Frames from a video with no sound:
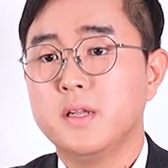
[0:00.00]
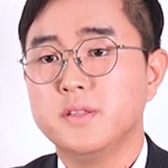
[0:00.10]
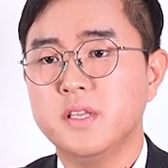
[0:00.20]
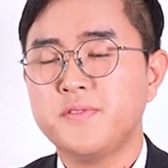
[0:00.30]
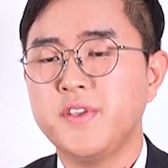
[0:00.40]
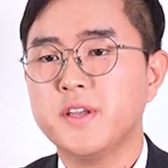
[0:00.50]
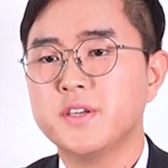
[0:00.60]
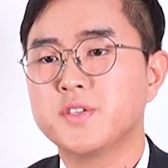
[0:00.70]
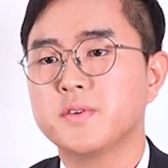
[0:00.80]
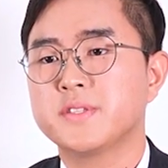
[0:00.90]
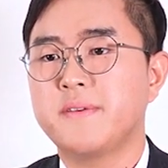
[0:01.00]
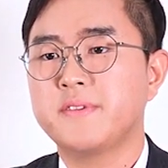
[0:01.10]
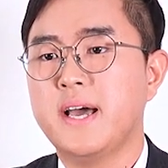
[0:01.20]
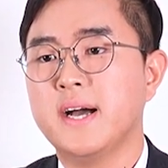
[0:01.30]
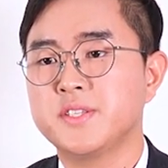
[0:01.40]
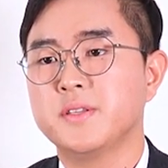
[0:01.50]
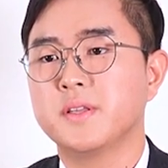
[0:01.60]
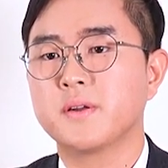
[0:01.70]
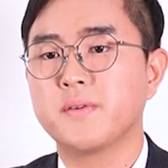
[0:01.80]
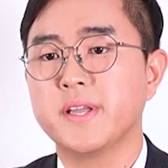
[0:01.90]
This figure shows safety accident
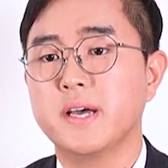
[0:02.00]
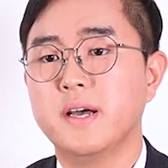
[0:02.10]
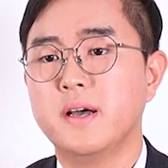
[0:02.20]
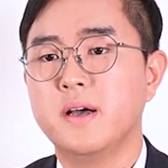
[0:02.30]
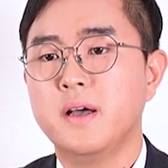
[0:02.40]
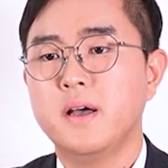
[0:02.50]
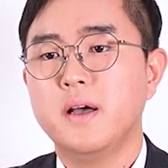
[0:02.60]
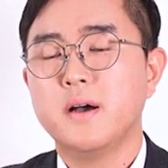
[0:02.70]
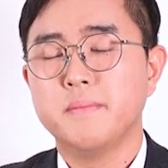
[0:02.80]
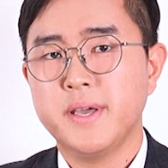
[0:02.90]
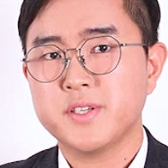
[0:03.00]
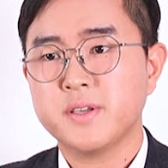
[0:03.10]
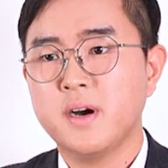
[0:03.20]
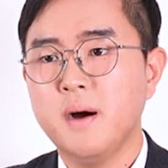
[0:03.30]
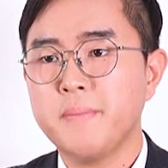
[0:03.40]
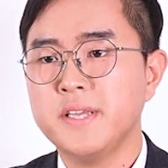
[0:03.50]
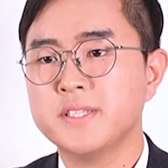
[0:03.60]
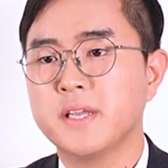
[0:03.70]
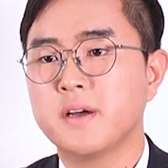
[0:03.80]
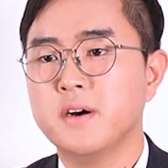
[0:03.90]
in Korea. Major
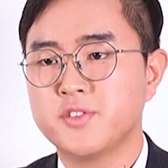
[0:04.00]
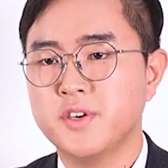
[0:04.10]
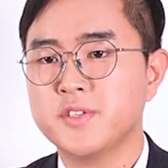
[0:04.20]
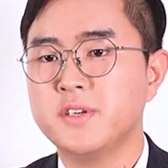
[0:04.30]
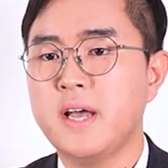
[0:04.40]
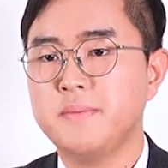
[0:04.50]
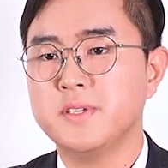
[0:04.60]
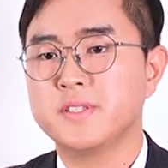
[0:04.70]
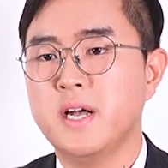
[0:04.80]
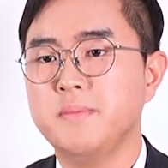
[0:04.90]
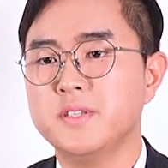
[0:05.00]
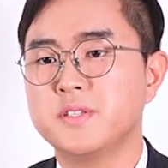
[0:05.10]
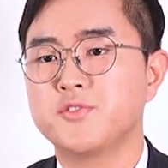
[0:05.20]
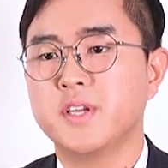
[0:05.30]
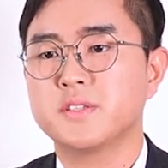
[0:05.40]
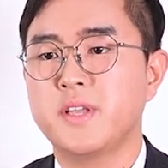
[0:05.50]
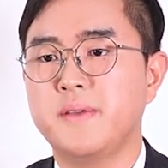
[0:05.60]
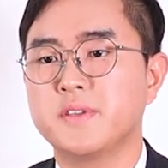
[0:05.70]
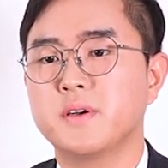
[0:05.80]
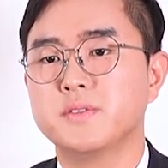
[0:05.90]
companies and constructors have established strict
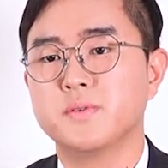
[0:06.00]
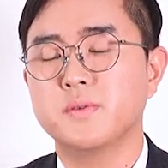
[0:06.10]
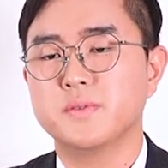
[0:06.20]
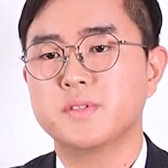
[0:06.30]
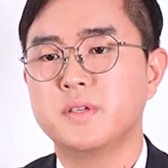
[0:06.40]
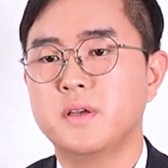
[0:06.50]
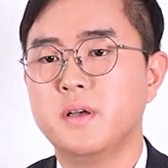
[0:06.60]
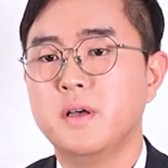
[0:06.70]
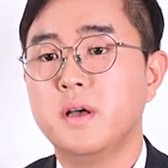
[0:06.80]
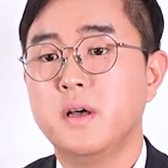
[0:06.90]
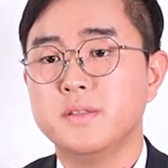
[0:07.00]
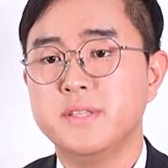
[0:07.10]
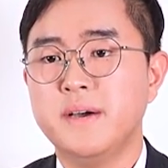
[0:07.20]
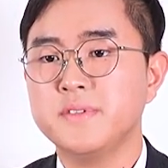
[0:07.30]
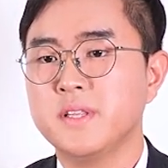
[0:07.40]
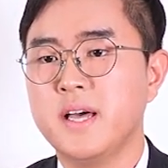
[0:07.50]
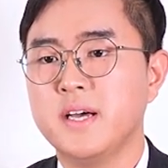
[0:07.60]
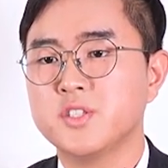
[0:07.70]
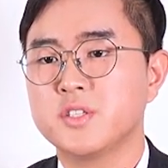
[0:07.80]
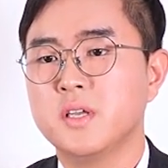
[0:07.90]
safety controls.
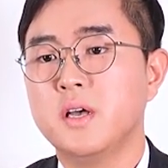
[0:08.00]
Nevertheless,